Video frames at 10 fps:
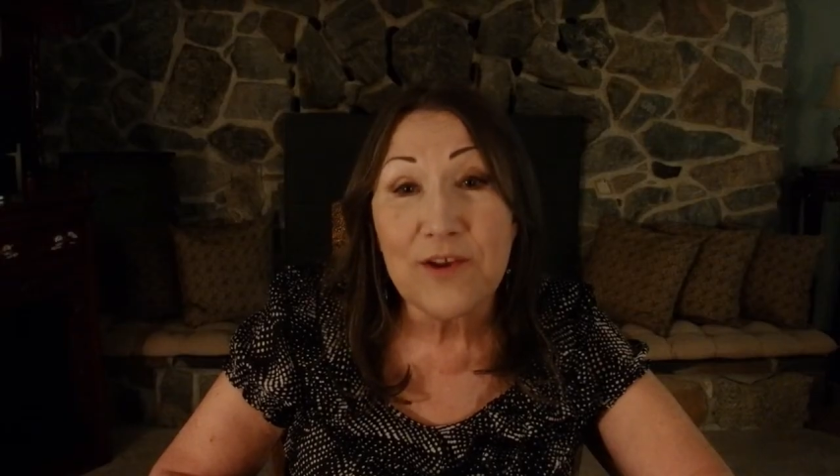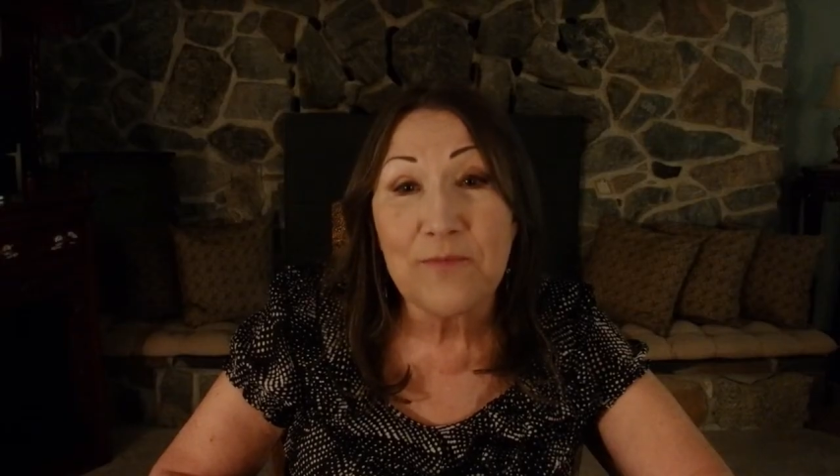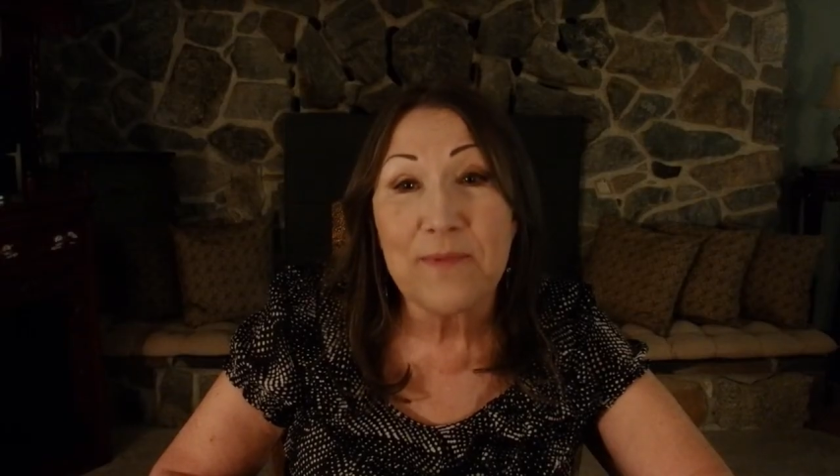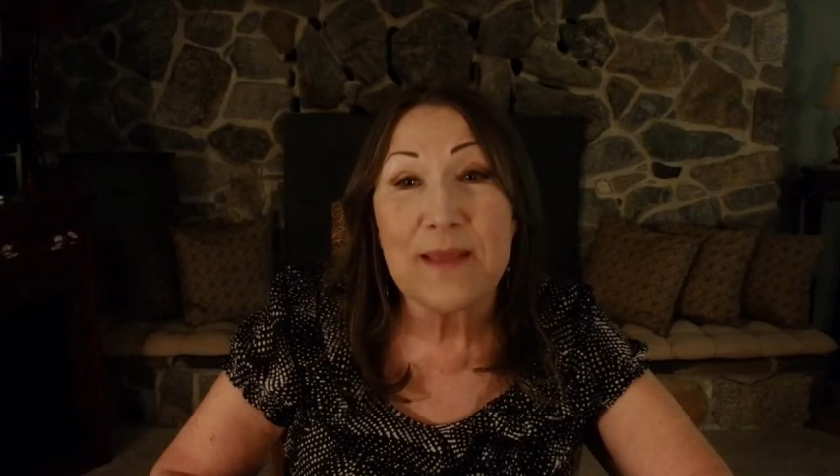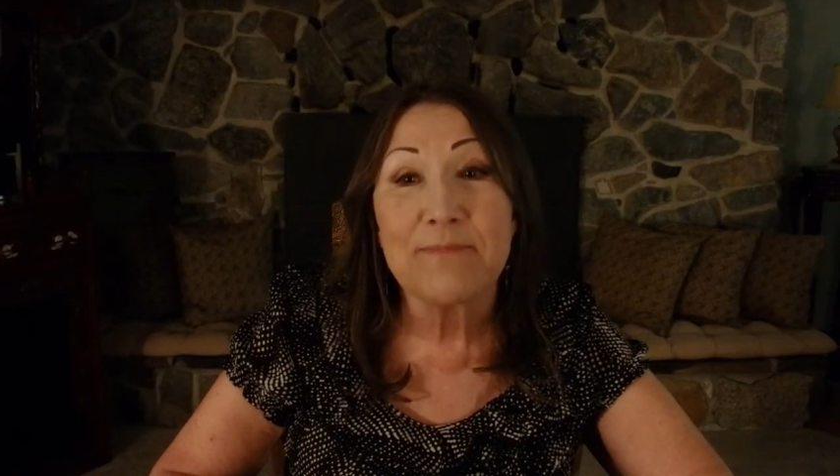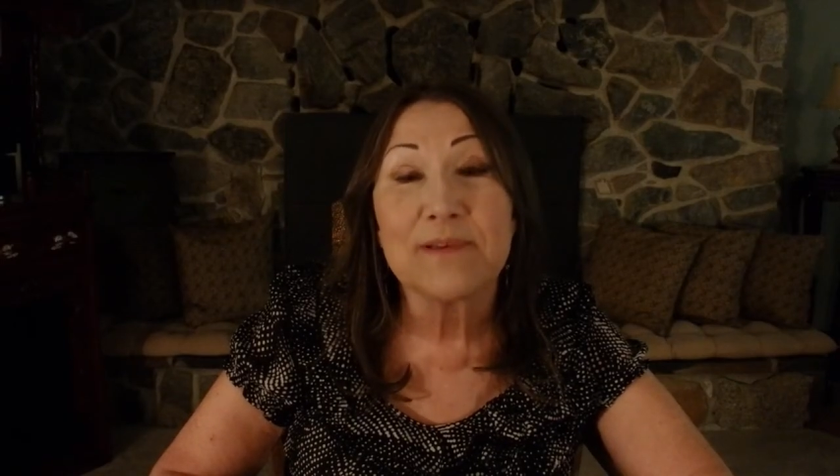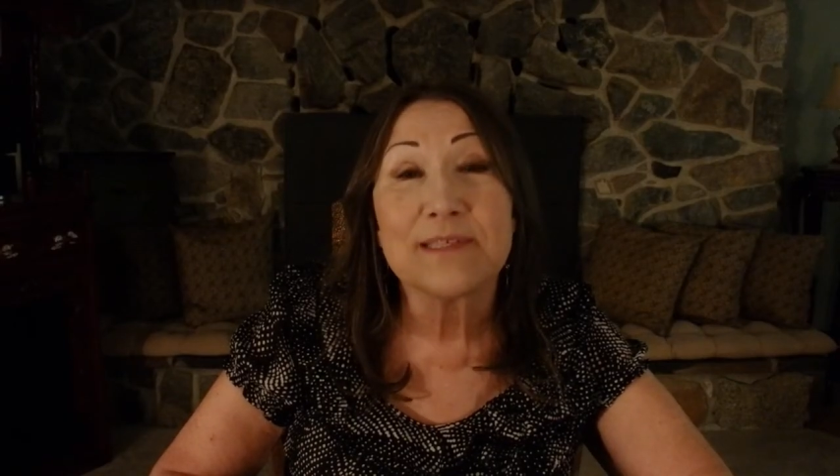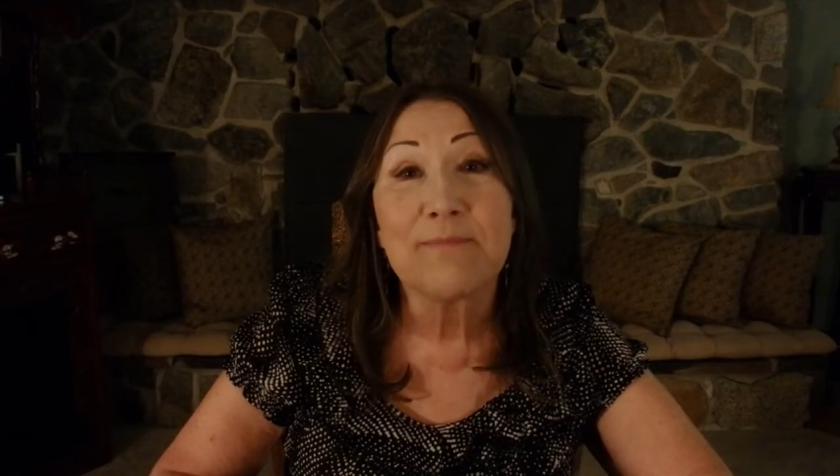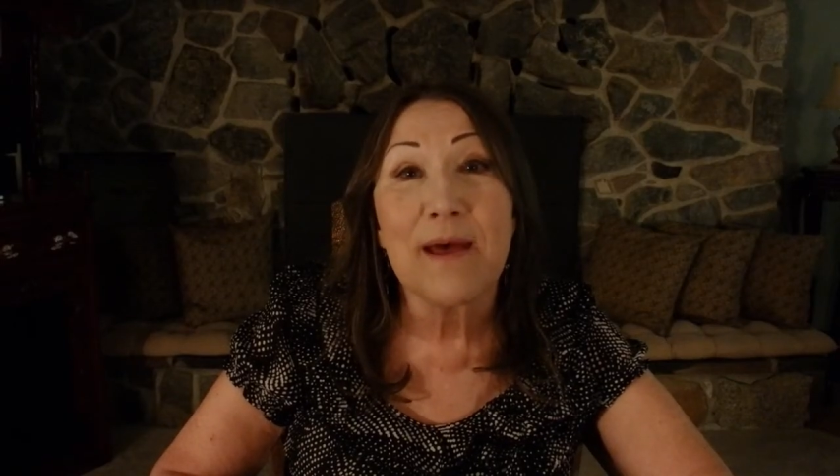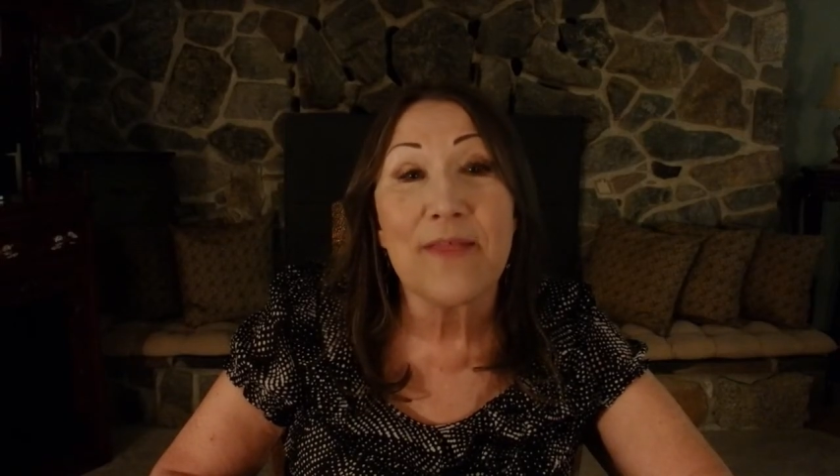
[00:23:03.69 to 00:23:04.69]
two
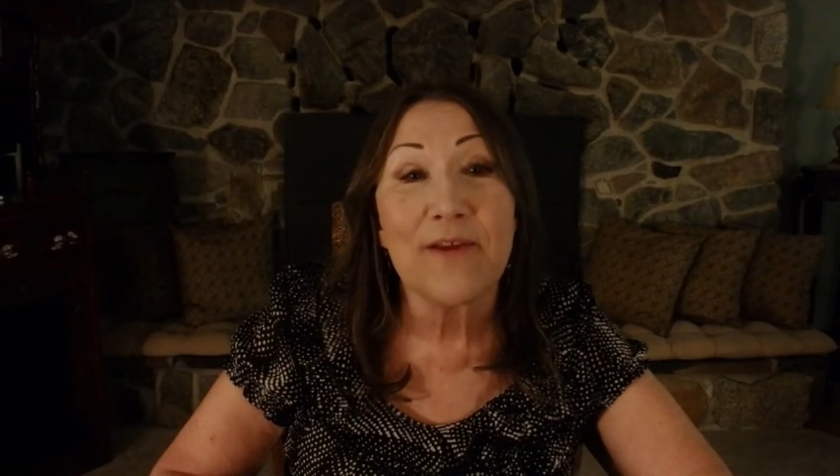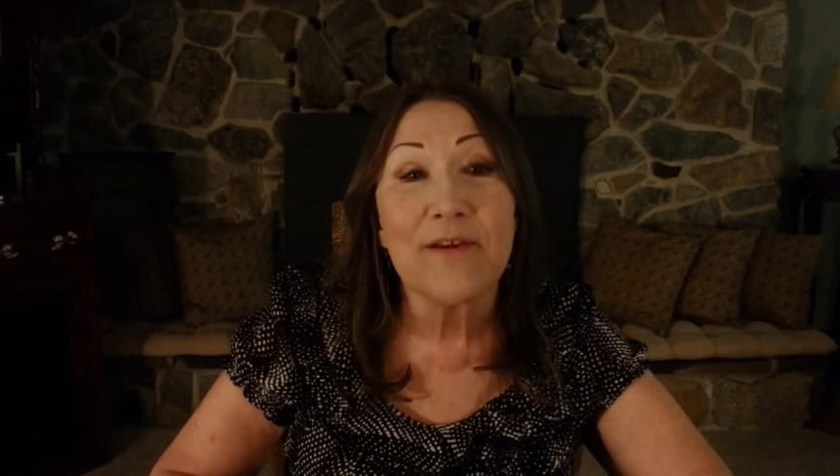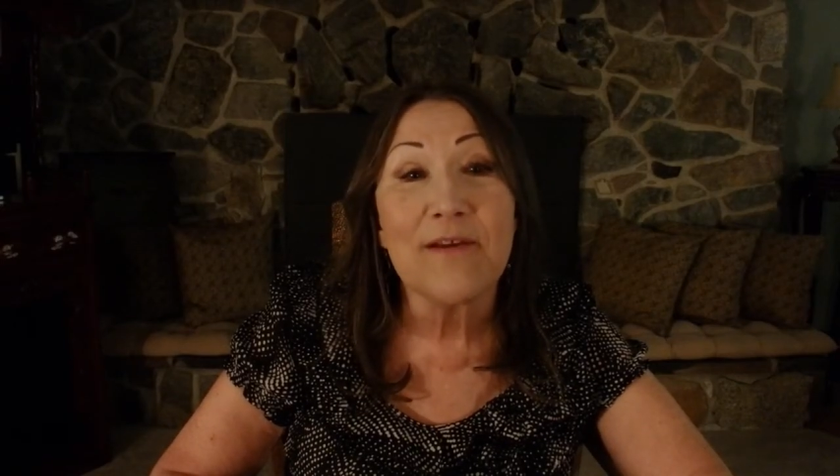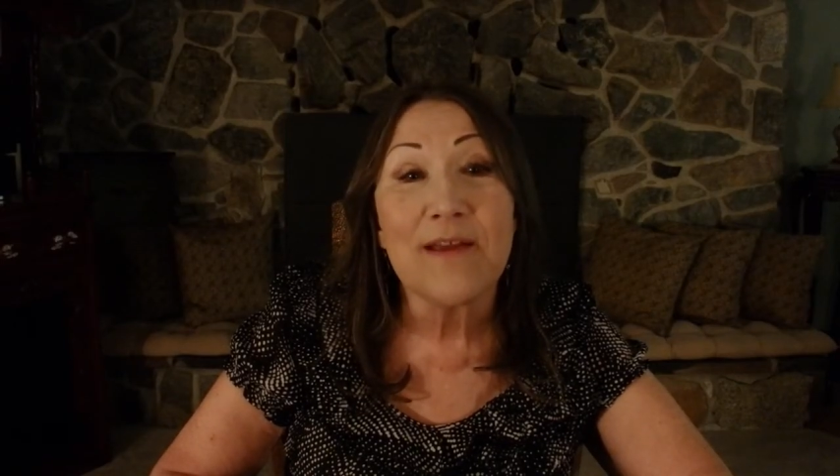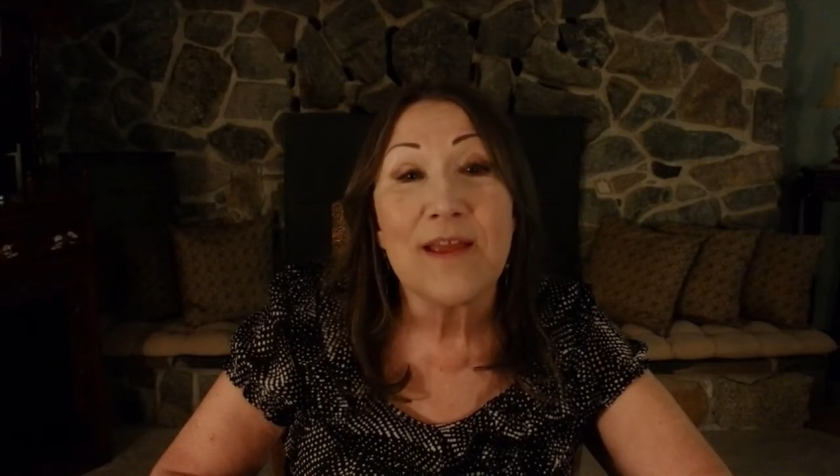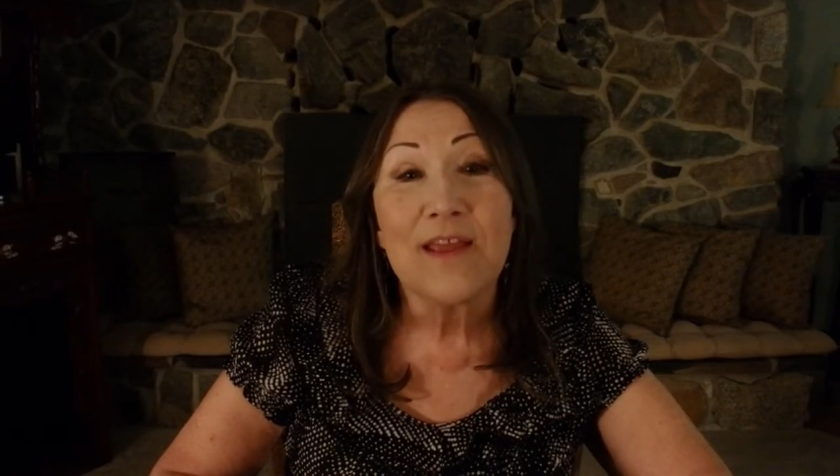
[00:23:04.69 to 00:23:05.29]
people's mother,